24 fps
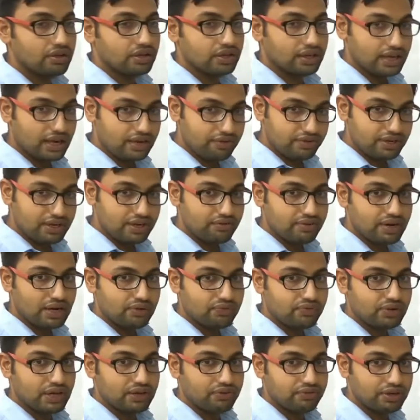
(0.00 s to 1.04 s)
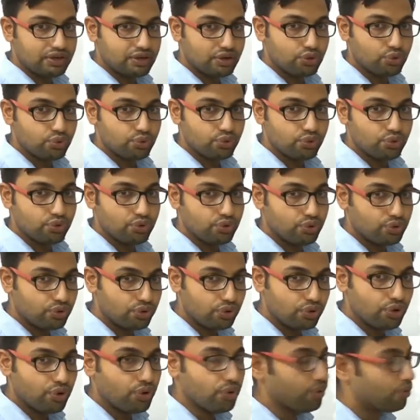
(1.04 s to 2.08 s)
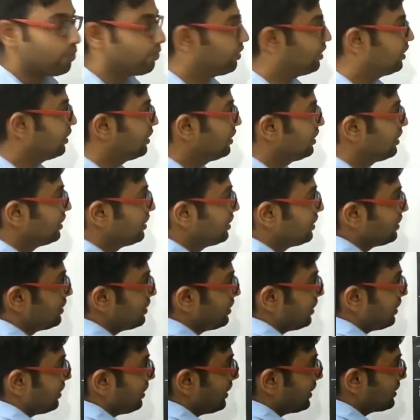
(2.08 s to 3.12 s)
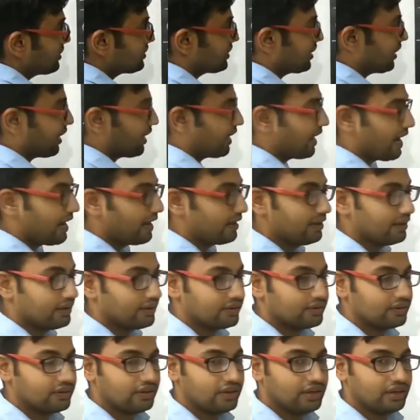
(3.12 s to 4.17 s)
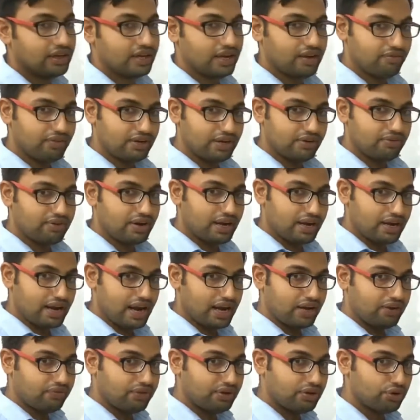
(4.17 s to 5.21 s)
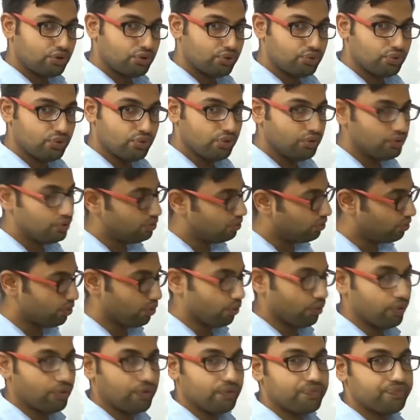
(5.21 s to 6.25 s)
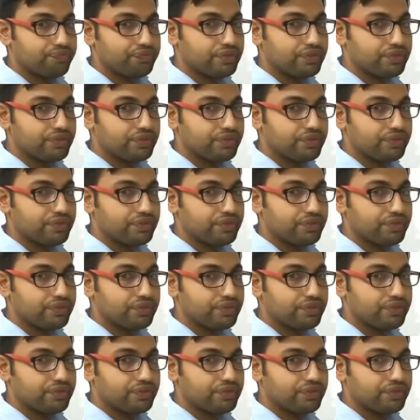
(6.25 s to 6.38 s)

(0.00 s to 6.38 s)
Can we divide 5 with 2? No. Let's take 9. Can we divide 9 with 2? No.